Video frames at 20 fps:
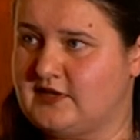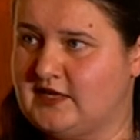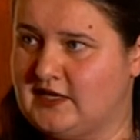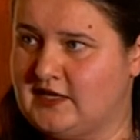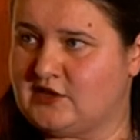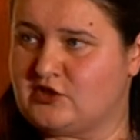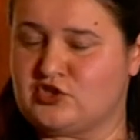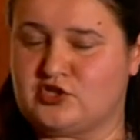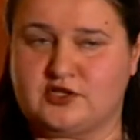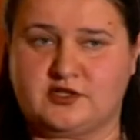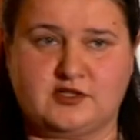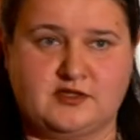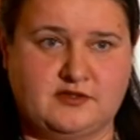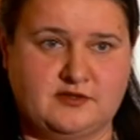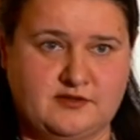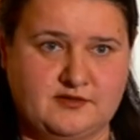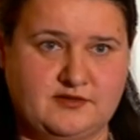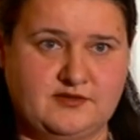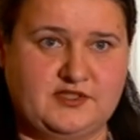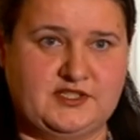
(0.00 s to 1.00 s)
the
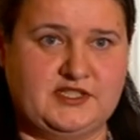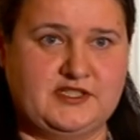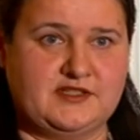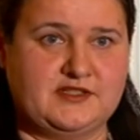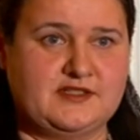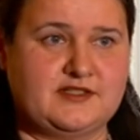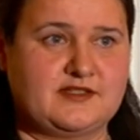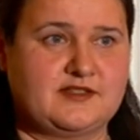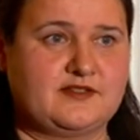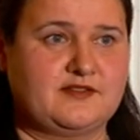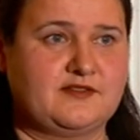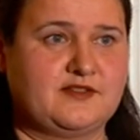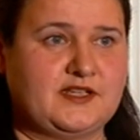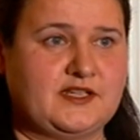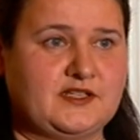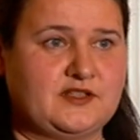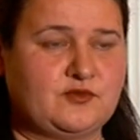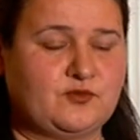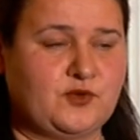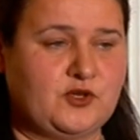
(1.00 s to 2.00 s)
actual deeds
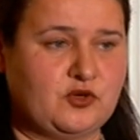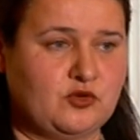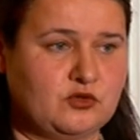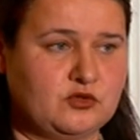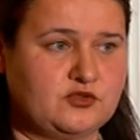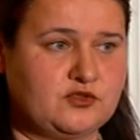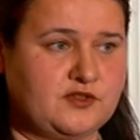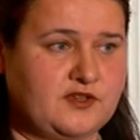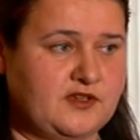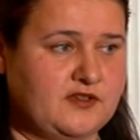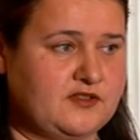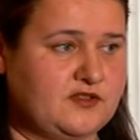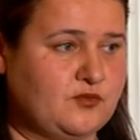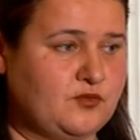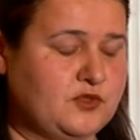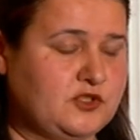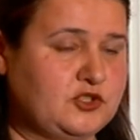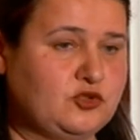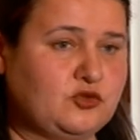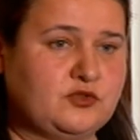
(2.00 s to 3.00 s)
that we all
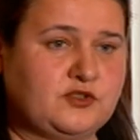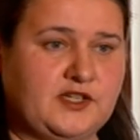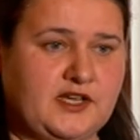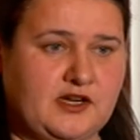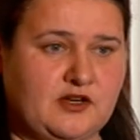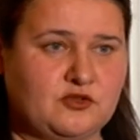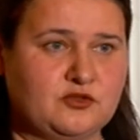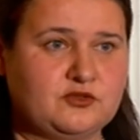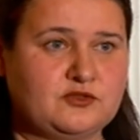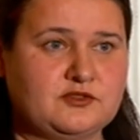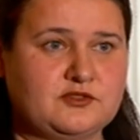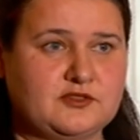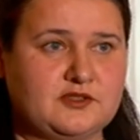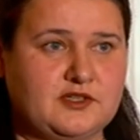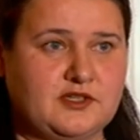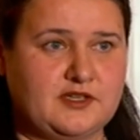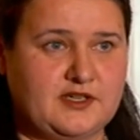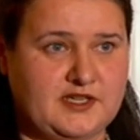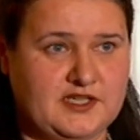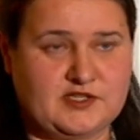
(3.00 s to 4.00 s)
together will do now
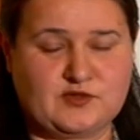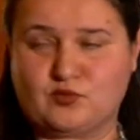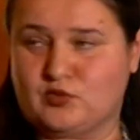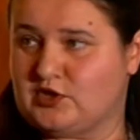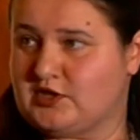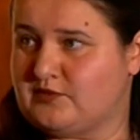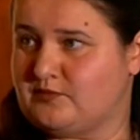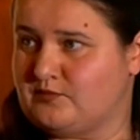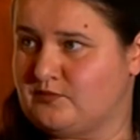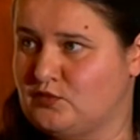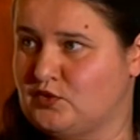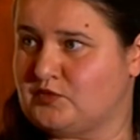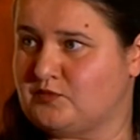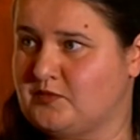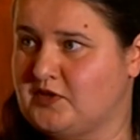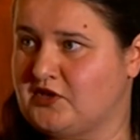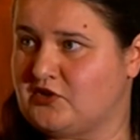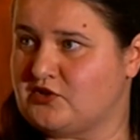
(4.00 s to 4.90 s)
is what, it, what